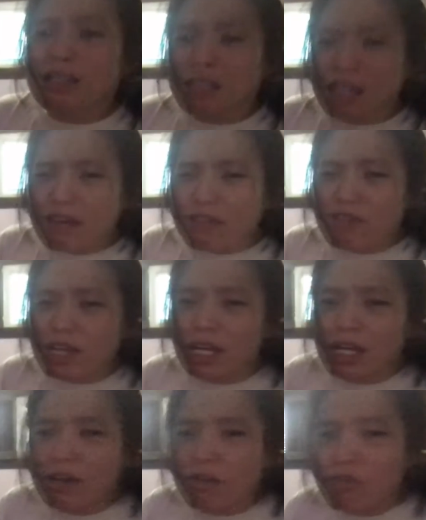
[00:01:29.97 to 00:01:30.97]

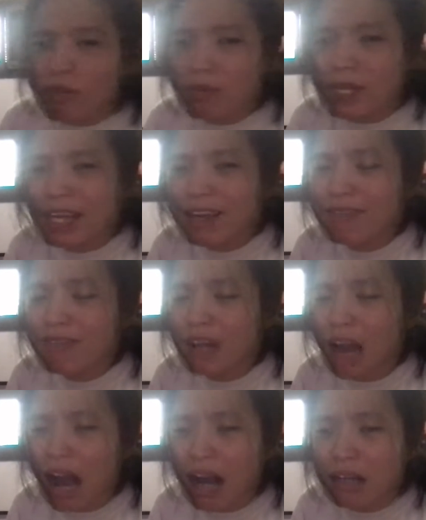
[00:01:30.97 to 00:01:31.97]
Tiffany from Tiff
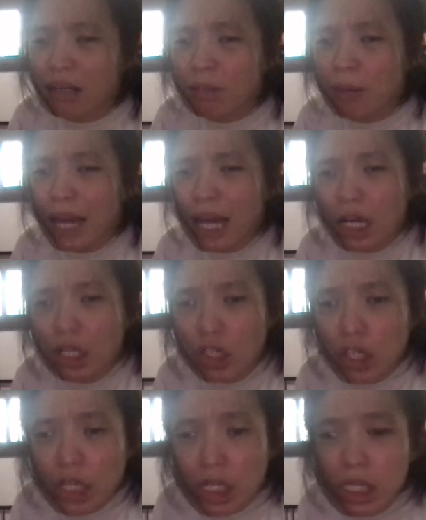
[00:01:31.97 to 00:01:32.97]
Talks
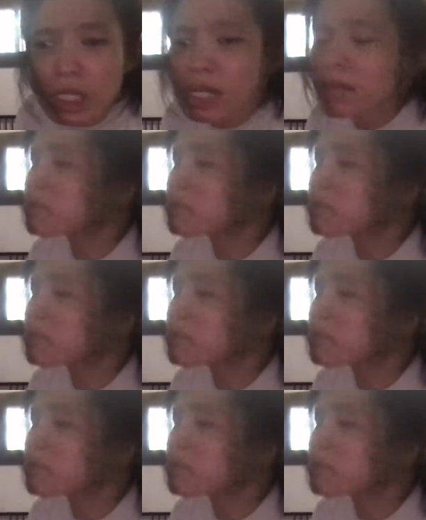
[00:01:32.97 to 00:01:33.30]
Pages,